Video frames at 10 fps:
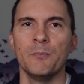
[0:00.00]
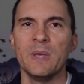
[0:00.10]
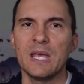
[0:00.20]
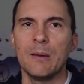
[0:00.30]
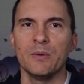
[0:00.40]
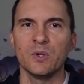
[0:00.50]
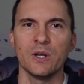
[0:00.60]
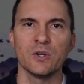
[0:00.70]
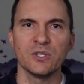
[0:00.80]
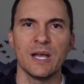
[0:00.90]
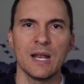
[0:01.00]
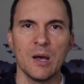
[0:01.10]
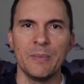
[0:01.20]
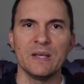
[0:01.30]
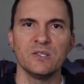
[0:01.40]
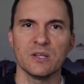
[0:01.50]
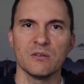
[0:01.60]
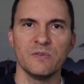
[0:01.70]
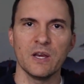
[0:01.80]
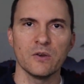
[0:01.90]
Being able to understand how best to
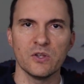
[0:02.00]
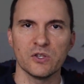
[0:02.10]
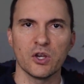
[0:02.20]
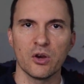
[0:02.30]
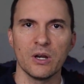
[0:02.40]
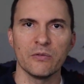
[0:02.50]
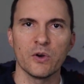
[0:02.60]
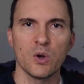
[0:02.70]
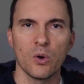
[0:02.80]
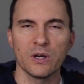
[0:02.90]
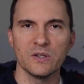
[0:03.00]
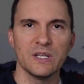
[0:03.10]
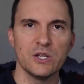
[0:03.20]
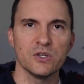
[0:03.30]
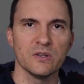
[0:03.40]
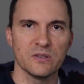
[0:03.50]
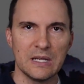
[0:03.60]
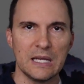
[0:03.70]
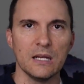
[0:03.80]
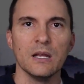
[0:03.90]
configure the security for your organization's
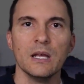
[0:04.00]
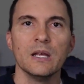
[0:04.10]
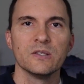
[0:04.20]
need